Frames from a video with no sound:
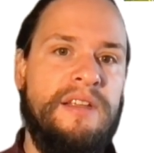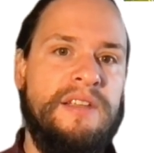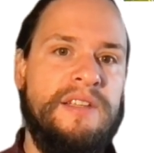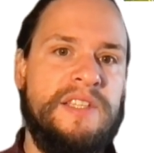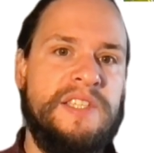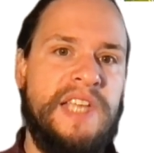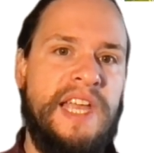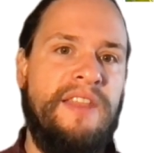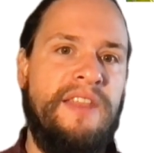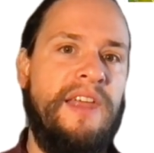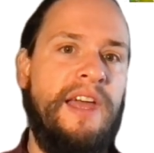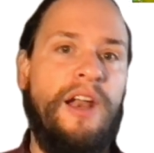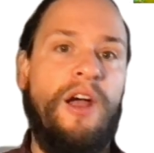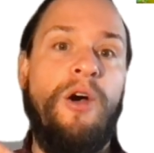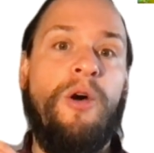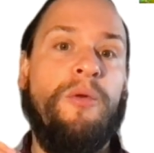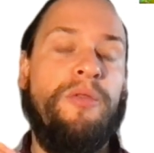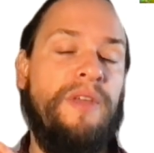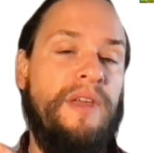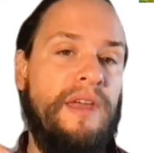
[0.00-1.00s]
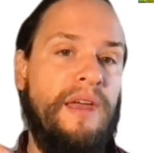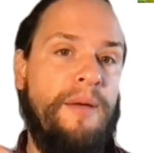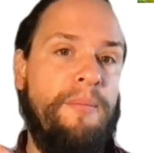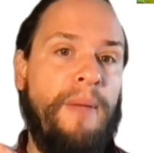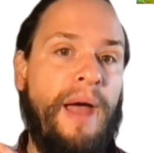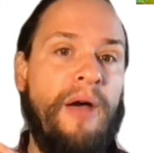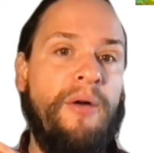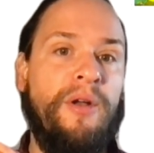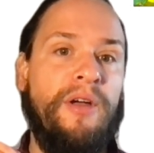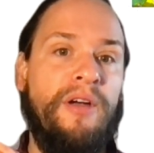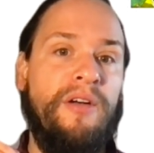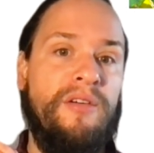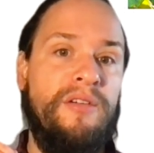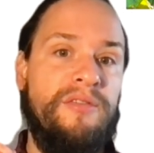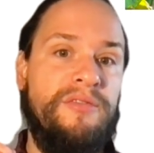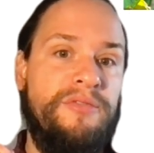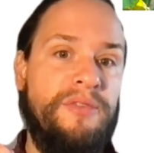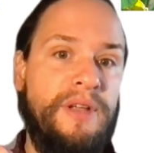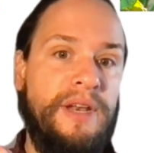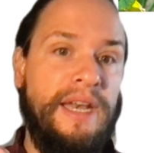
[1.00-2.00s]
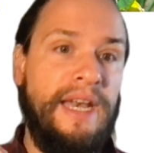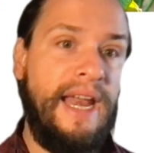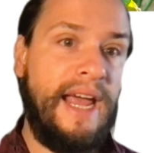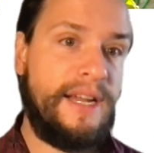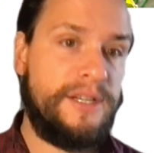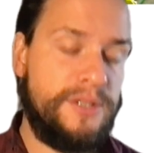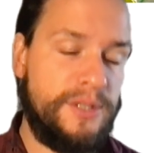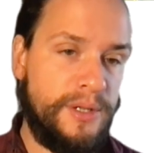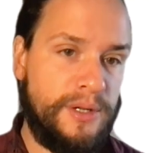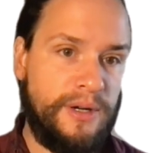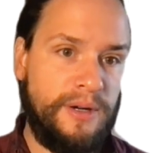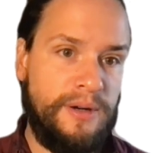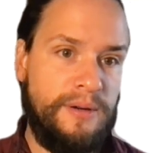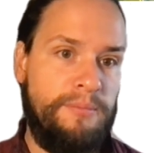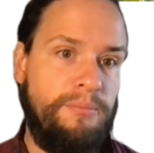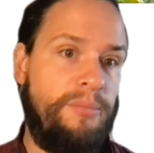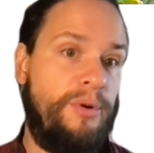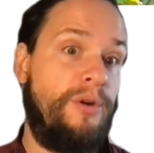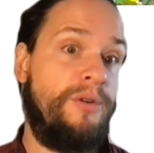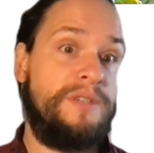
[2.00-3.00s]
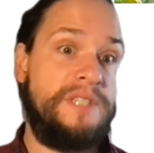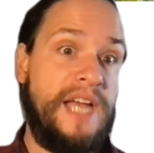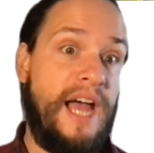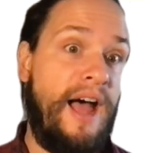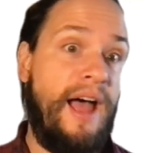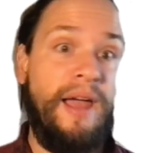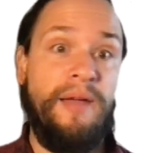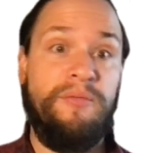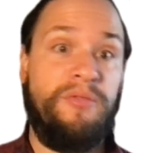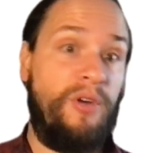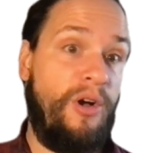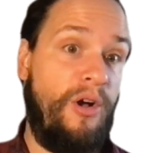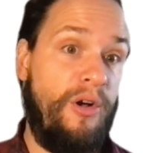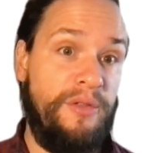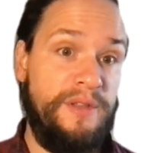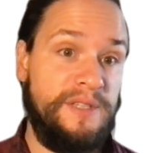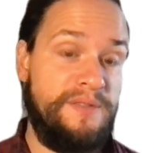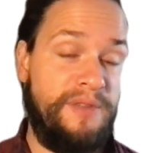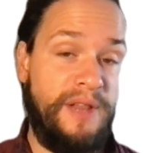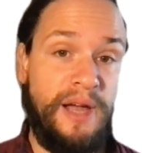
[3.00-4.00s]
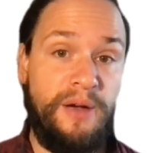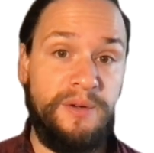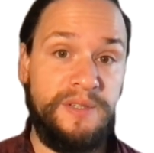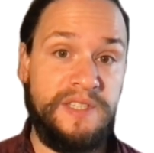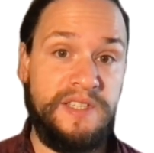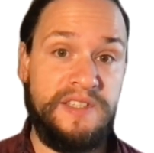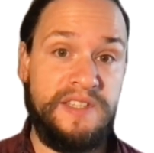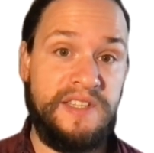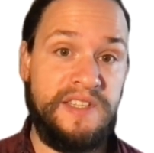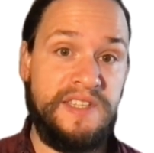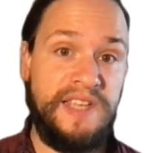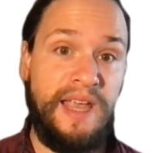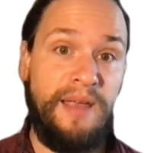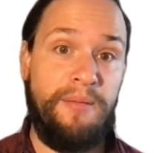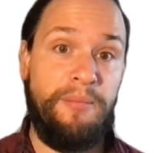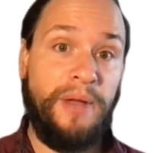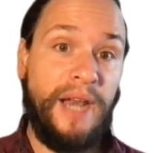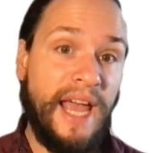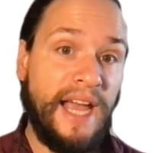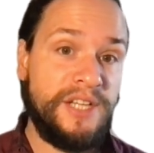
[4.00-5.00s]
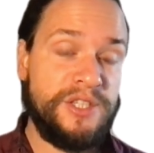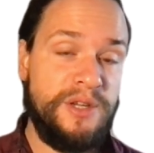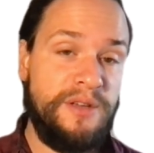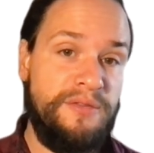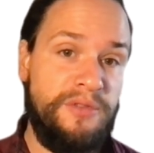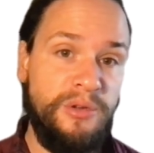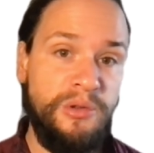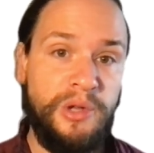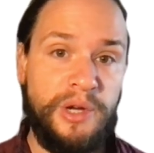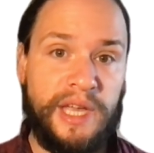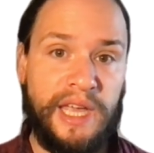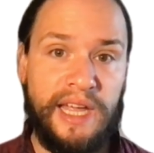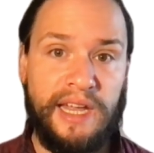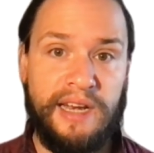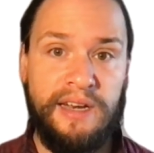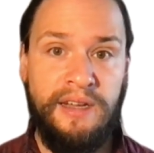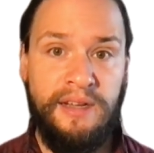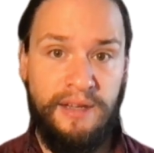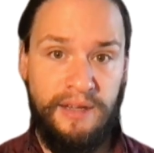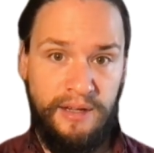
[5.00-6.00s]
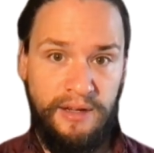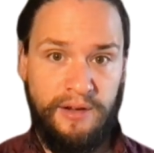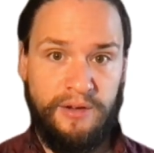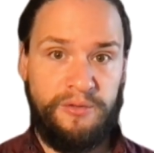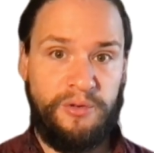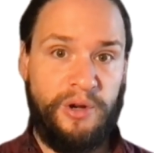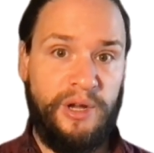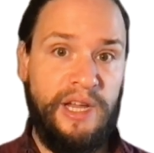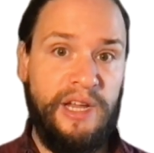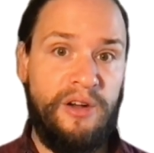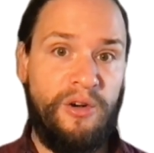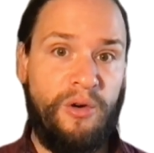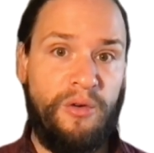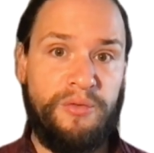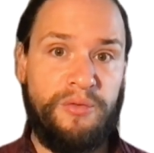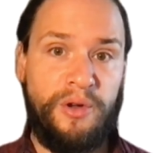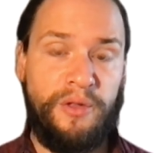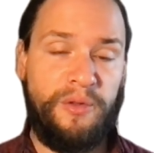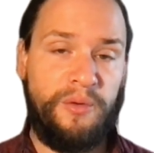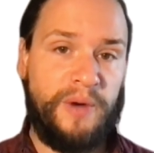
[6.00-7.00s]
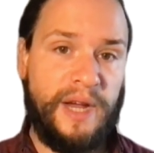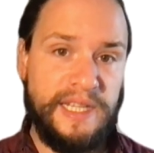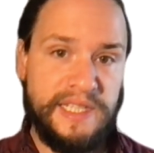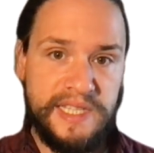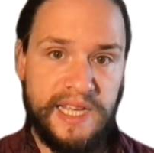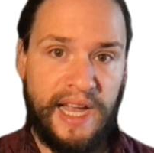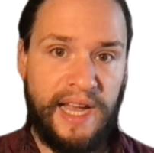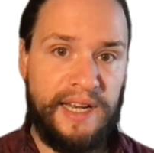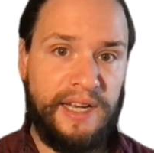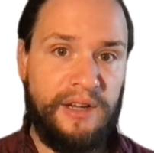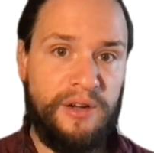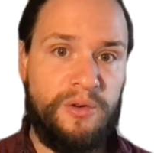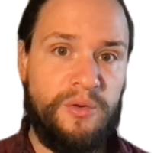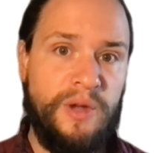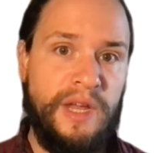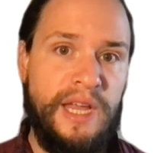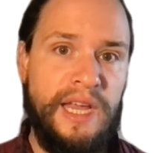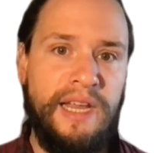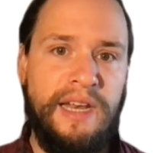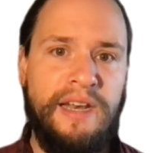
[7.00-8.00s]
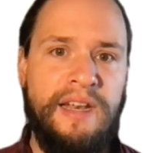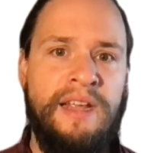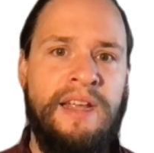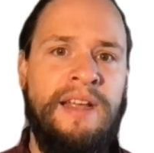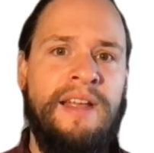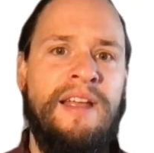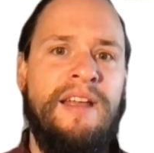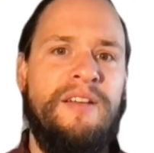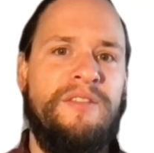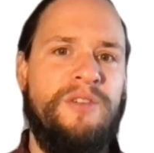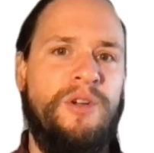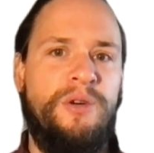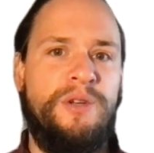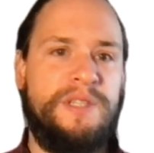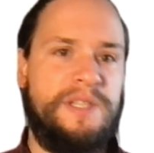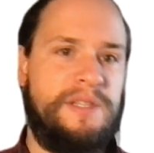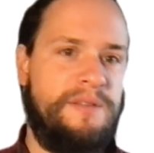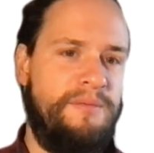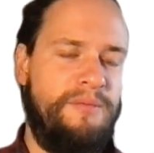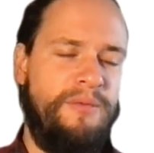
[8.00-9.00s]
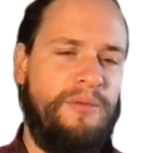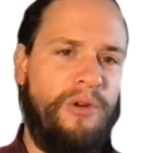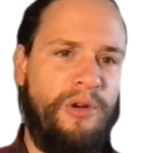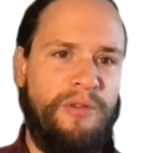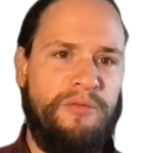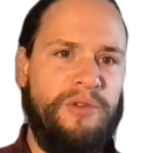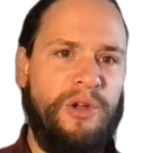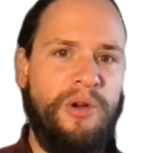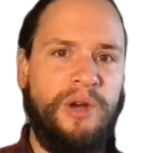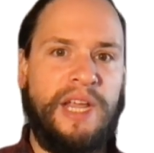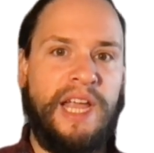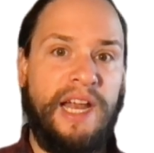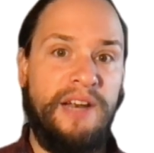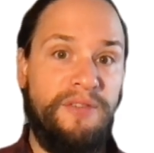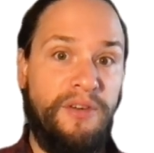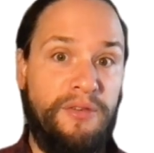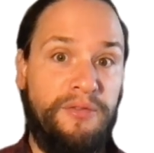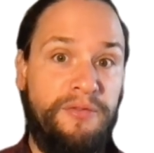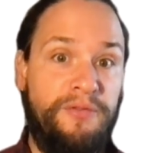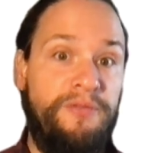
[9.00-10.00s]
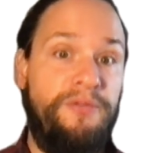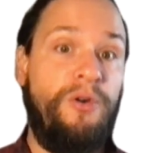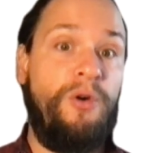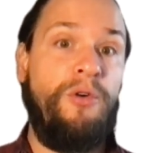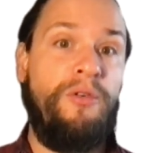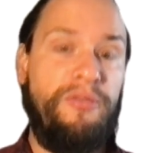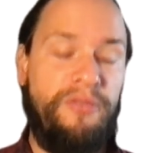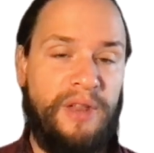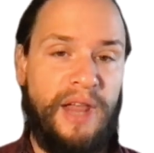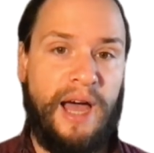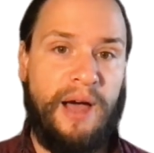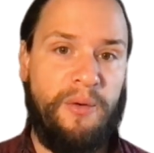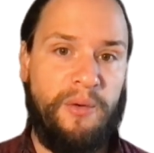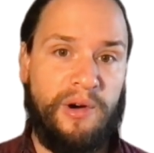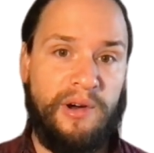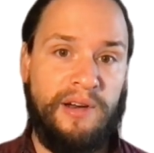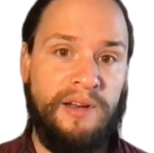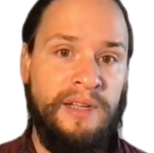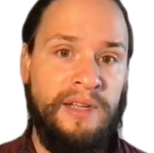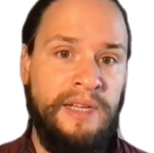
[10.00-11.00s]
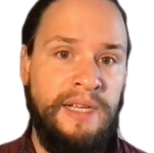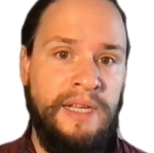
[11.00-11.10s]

say that oh, the amount of nectar per time for all these flowers is the same. But actually, if you look at for here over on the right side in green, notice or noted kind of a full flower,